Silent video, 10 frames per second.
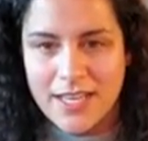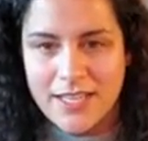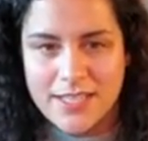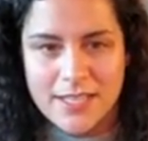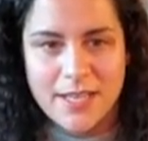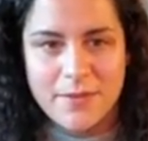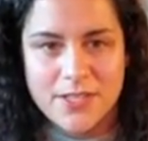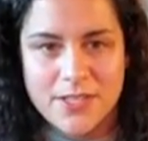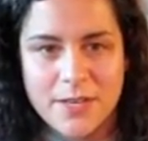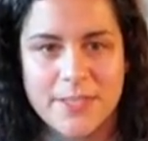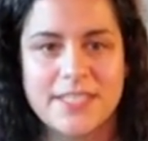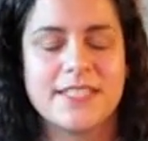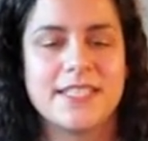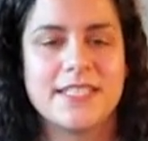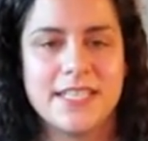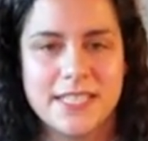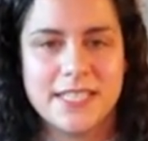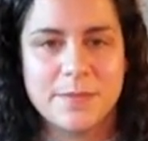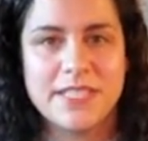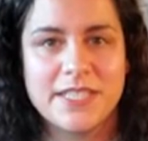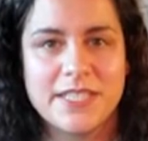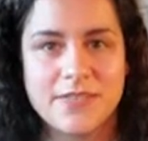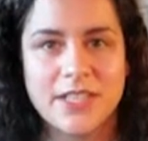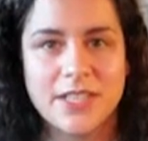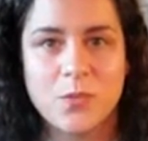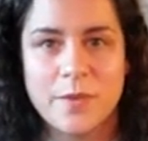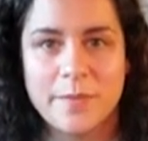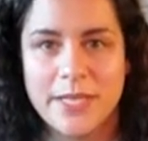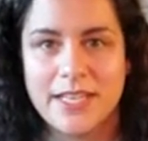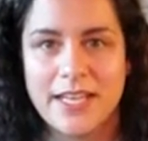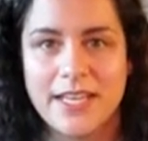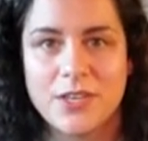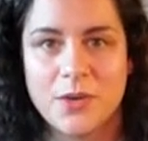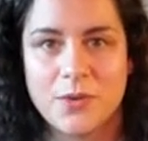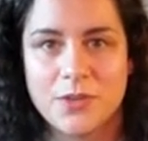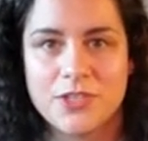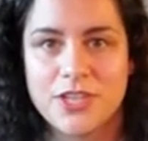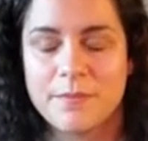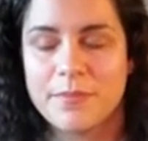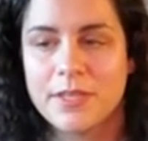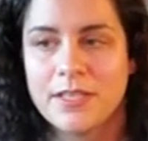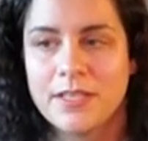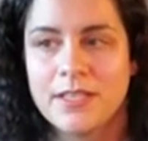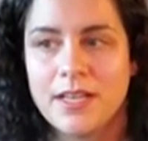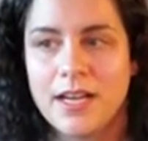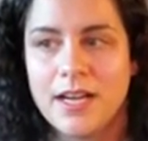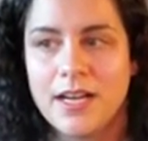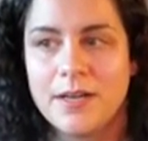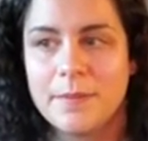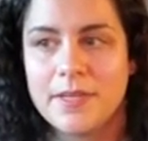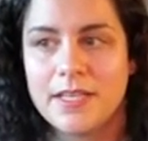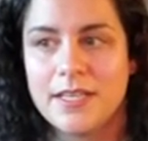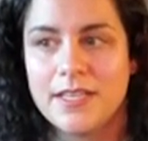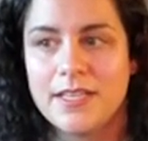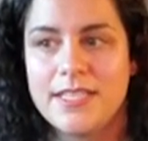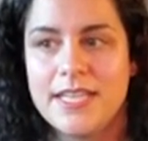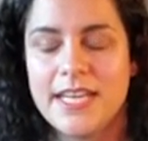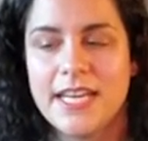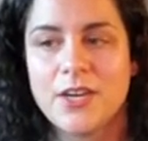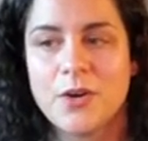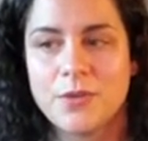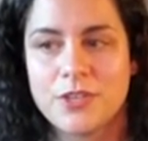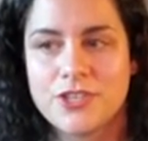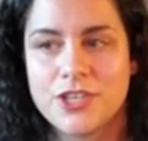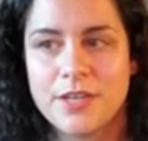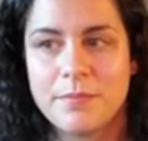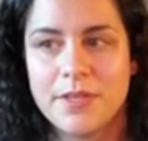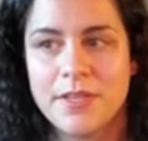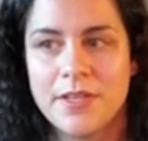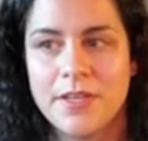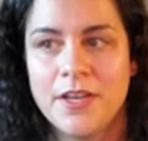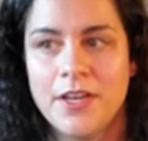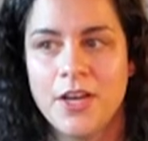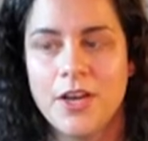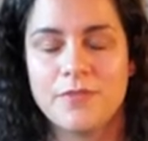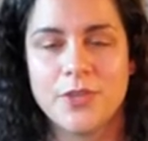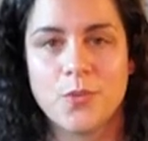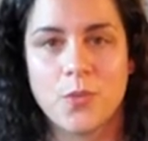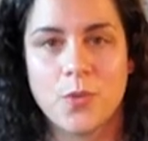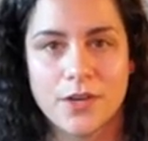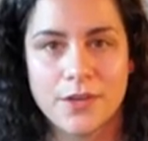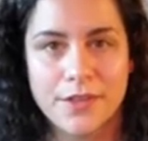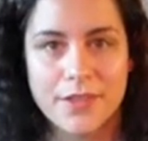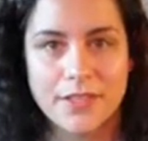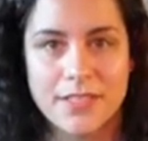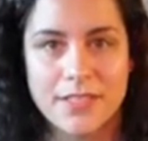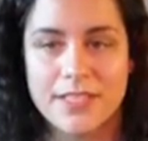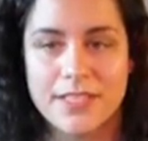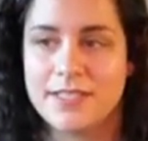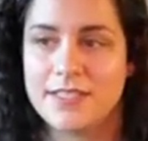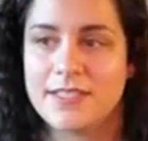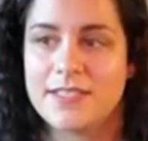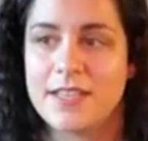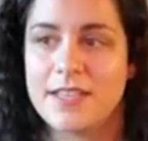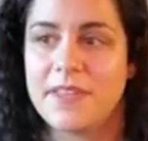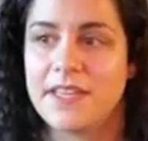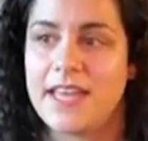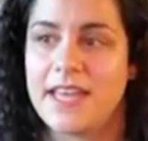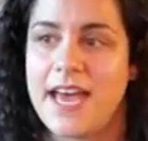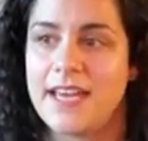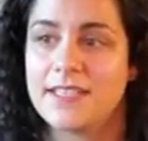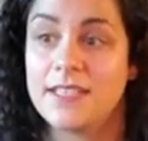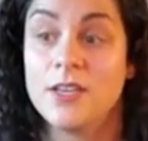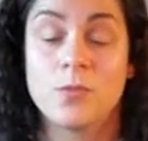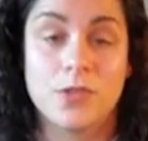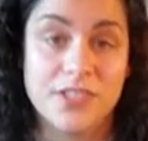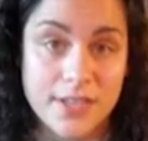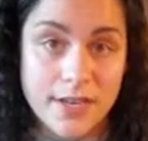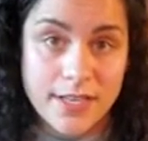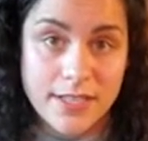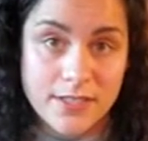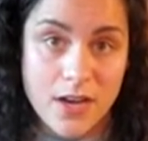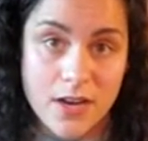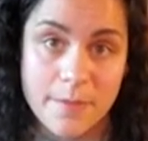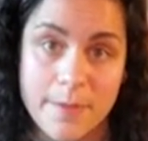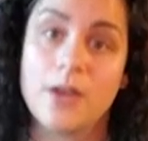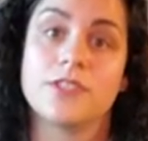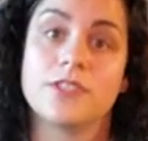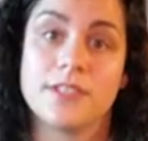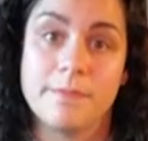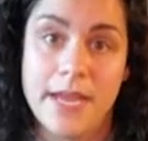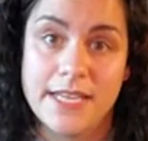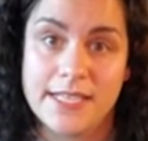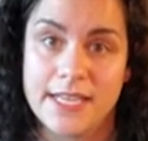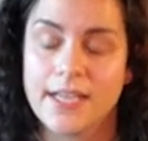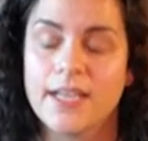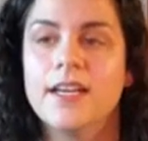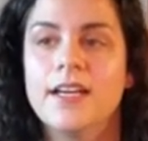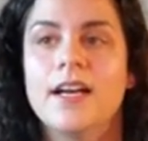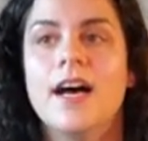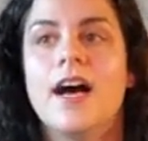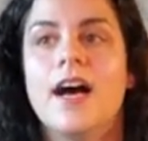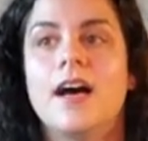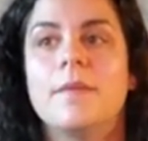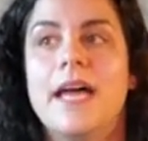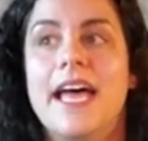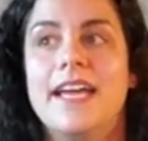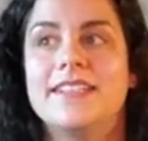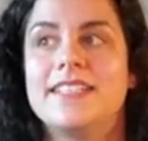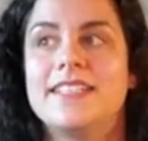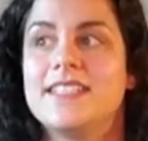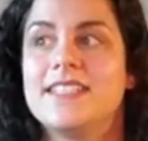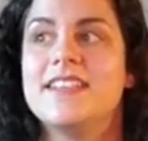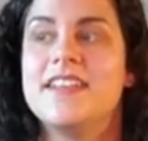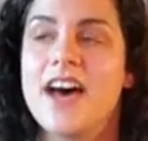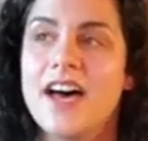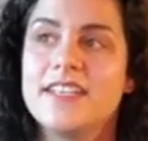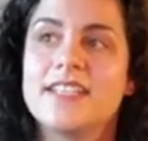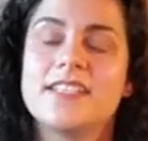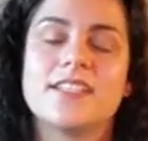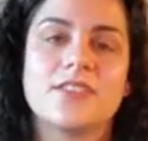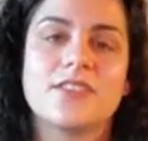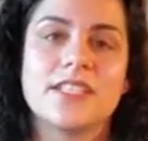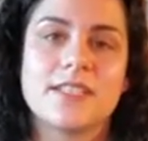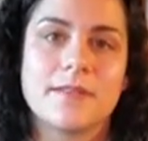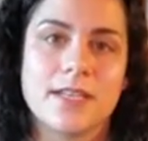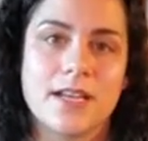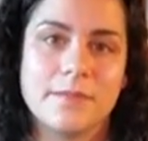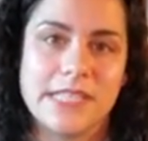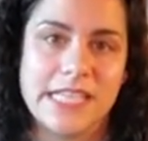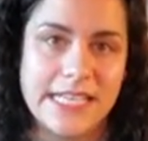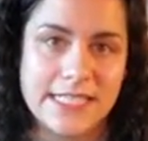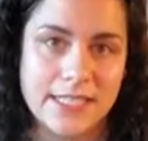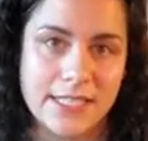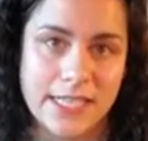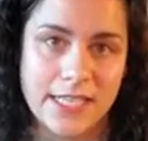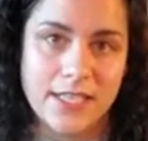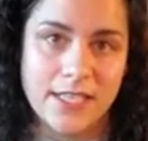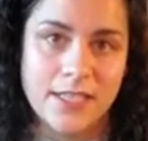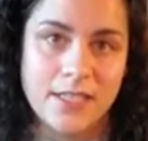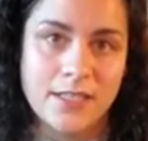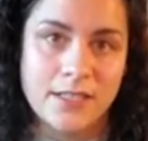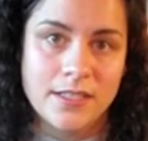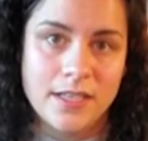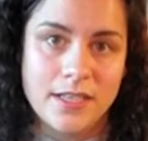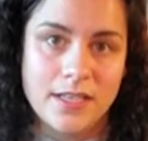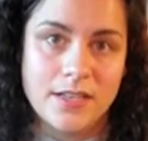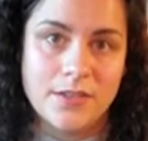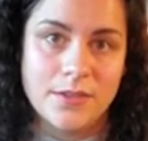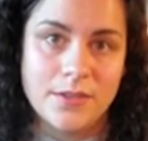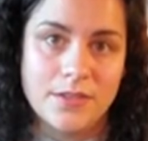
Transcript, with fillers: and something I want to talk about since this is specifically women and ownership, um, taking ownership of your worth is something that we're starting to talk about, which is amazing, um, and is not necessarily something that comes easily uh,